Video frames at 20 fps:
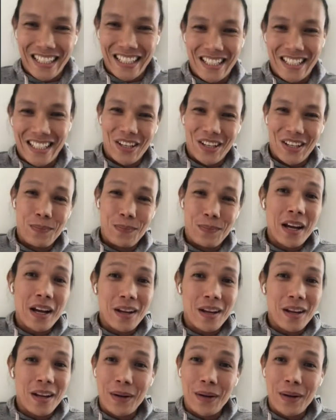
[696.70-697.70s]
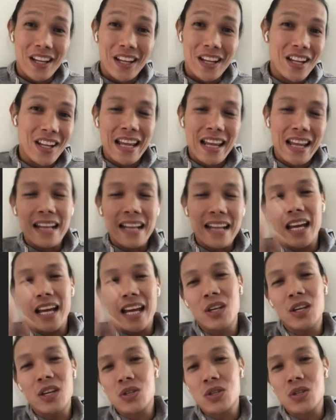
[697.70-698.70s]
So, but other than that,
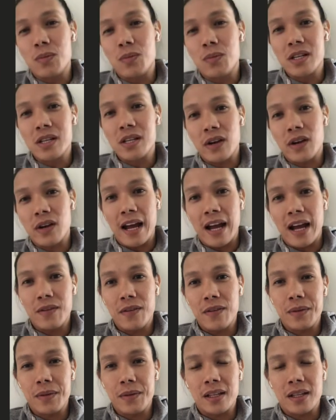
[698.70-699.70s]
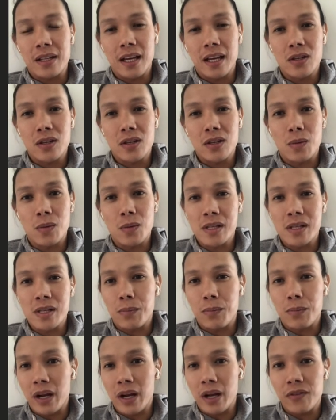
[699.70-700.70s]
thank you so much for having me. Thank you so much. I'm
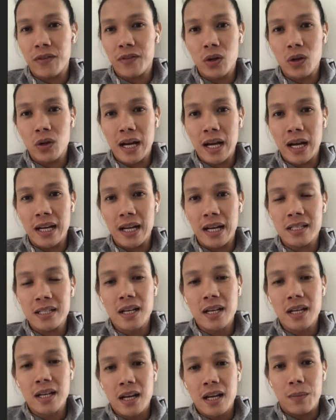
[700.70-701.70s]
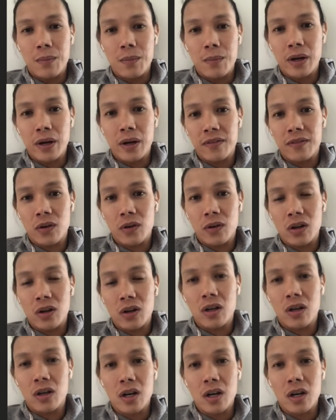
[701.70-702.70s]
praying for you guys. I'm praying
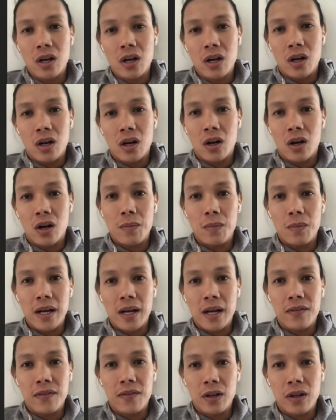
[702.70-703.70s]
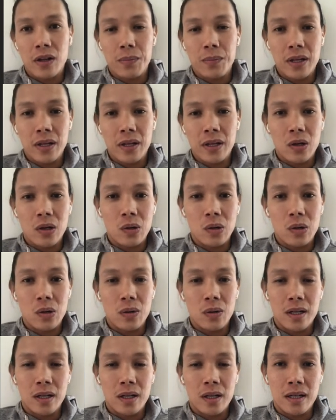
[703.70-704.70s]
for all my
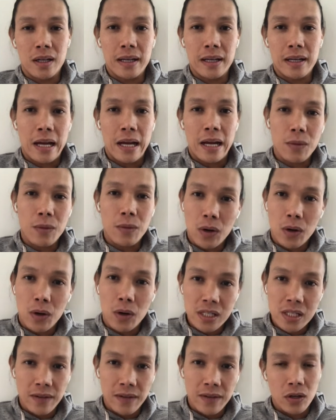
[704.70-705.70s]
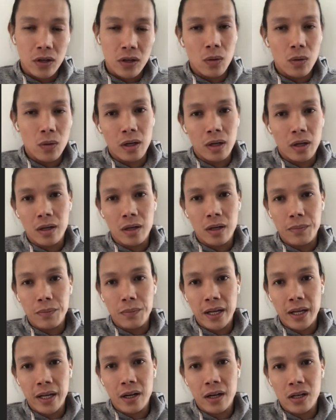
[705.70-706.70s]
Filipino counterparts, even though we're
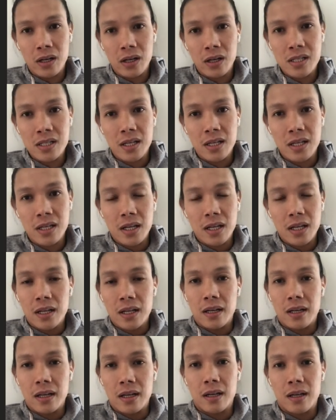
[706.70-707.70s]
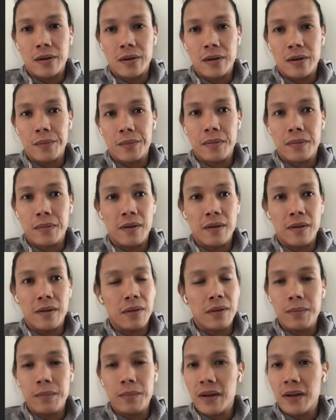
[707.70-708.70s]
competitors. I'm
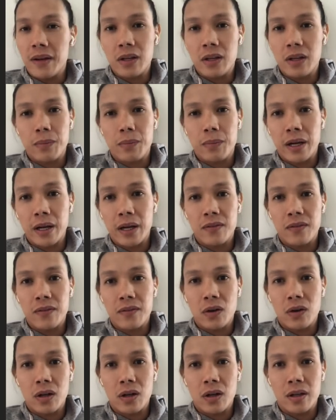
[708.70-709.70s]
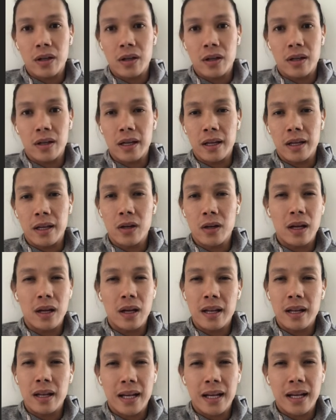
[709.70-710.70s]
definitely praying for all the.
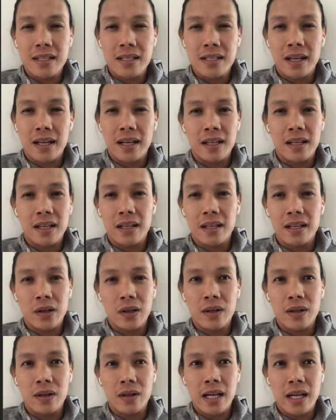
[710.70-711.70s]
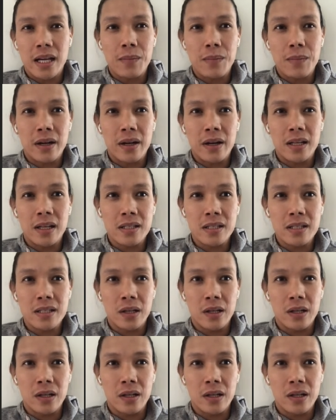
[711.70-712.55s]
Like I said, it's not about us.